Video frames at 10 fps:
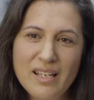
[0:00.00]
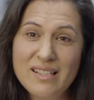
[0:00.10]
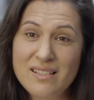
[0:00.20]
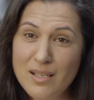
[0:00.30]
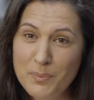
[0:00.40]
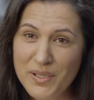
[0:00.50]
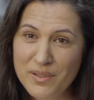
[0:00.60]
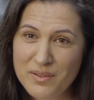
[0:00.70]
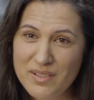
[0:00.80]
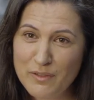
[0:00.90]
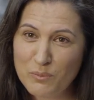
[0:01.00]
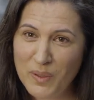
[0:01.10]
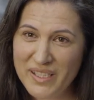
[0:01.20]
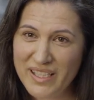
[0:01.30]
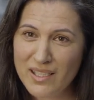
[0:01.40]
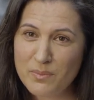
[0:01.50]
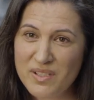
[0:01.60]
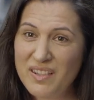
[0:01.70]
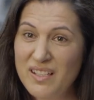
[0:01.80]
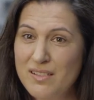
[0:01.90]
And some parents even play games.
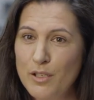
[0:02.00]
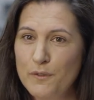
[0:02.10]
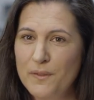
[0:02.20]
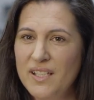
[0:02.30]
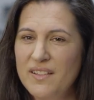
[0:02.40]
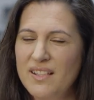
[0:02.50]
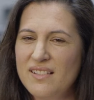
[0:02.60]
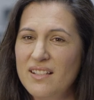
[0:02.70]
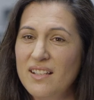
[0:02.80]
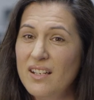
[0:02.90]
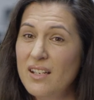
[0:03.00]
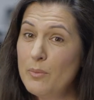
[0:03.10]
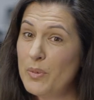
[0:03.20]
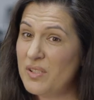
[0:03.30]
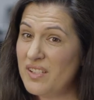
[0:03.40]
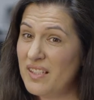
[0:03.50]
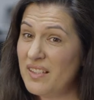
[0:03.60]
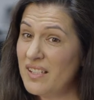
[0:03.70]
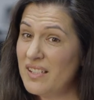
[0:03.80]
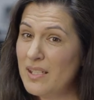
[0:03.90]
They think it's so funny that they say, because they think
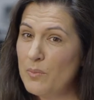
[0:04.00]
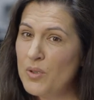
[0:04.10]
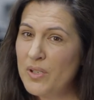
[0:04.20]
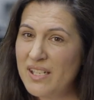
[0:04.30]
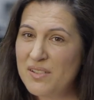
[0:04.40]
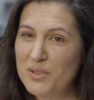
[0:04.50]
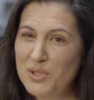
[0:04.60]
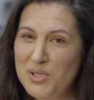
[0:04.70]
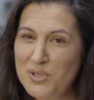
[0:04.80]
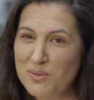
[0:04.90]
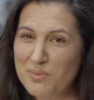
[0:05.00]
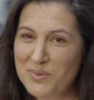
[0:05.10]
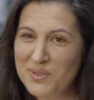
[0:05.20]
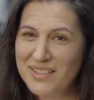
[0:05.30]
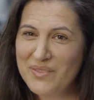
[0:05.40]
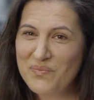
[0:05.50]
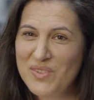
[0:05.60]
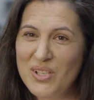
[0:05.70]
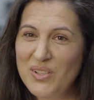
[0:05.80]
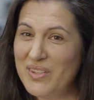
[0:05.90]
they're going to get more hits on YouTube.
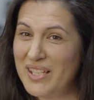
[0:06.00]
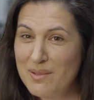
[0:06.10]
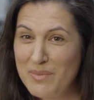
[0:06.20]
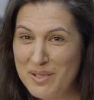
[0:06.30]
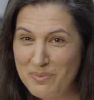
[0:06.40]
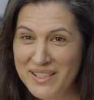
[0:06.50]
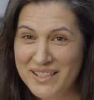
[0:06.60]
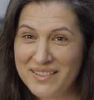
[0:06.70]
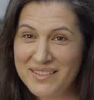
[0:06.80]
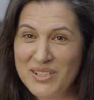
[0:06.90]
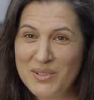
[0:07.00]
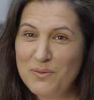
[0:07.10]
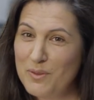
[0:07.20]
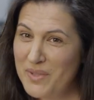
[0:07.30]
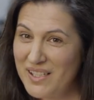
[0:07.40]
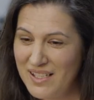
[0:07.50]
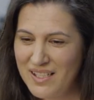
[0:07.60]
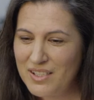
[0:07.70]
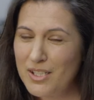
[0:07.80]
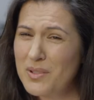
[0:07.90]
So they're going to make money, you know, from their
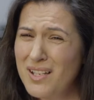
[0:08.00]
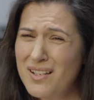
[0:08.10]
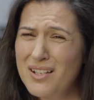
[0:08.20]
kid going,